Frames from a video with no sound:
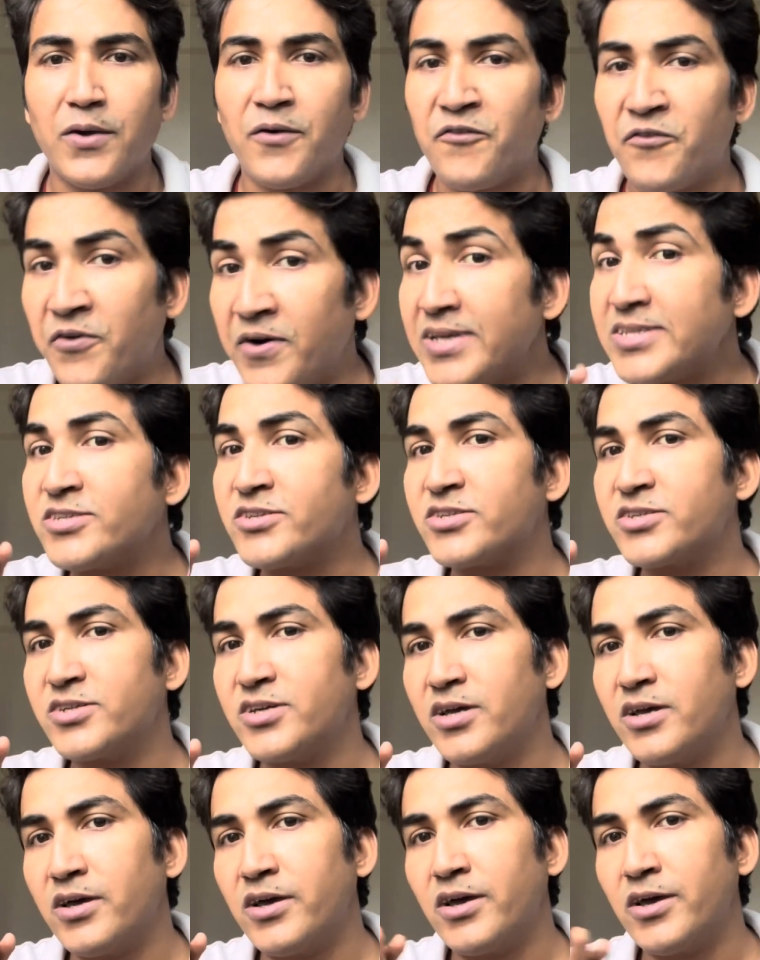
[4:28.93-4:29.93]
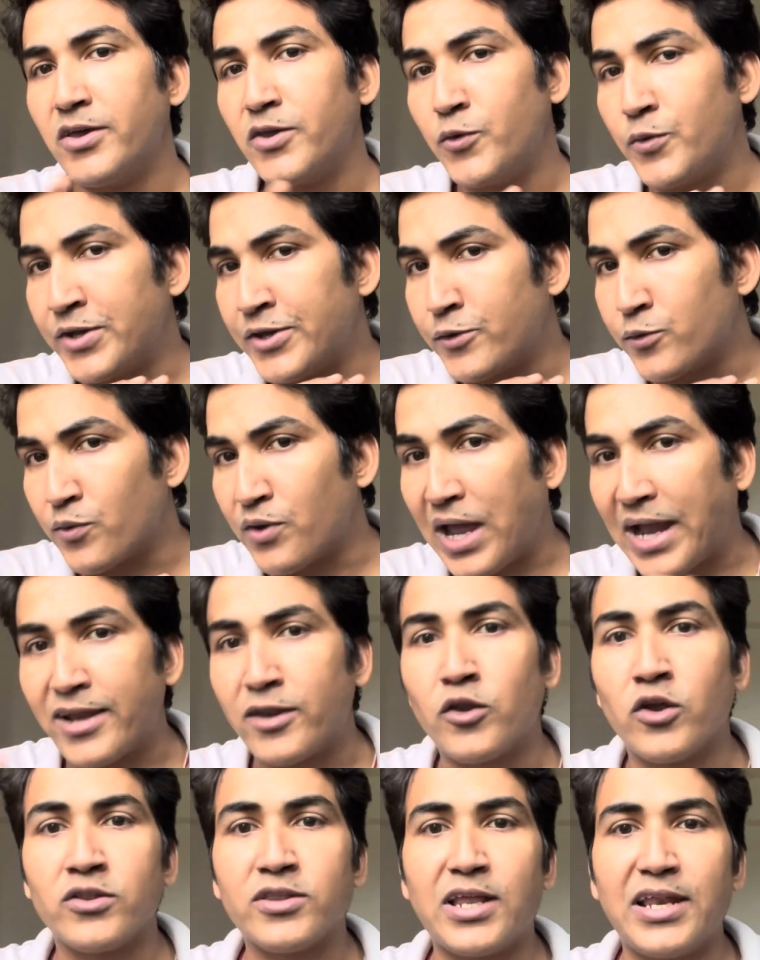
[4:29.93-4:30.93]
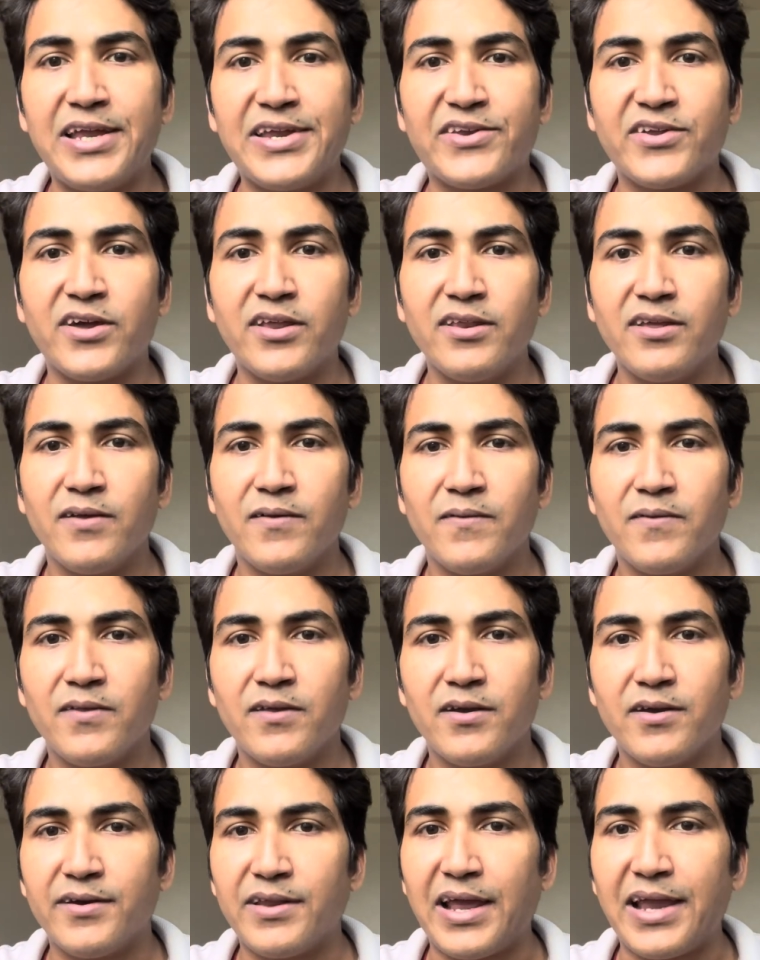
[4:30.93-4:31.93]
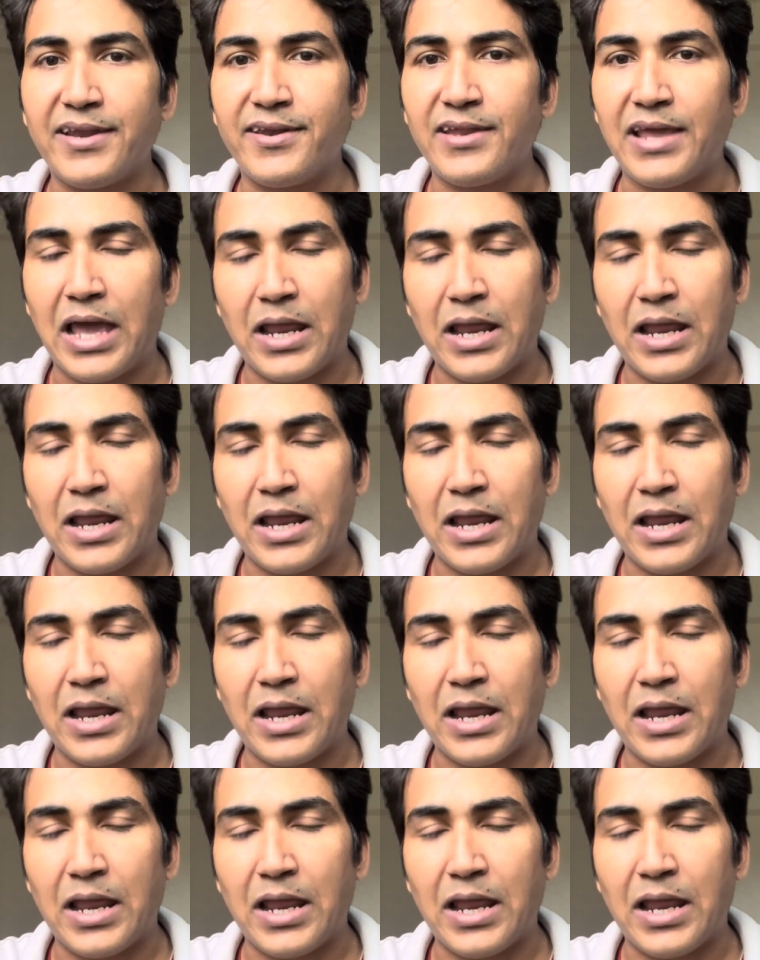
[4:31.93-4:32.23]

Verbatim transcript: First, you need to write down the letter, right?